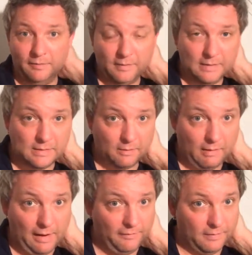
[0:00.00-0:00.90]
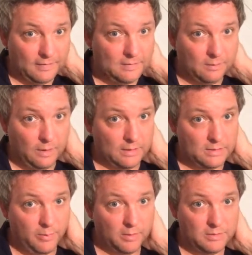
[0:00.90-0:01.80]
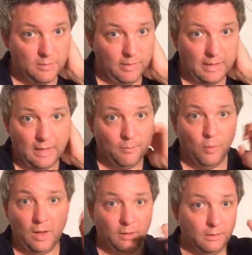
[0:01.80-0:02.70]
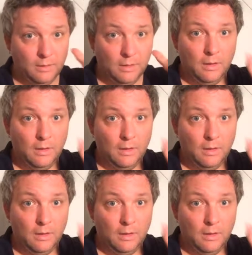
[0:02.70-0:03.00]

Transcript: If it is a graph and this is the way it's supposed to be, and I'm well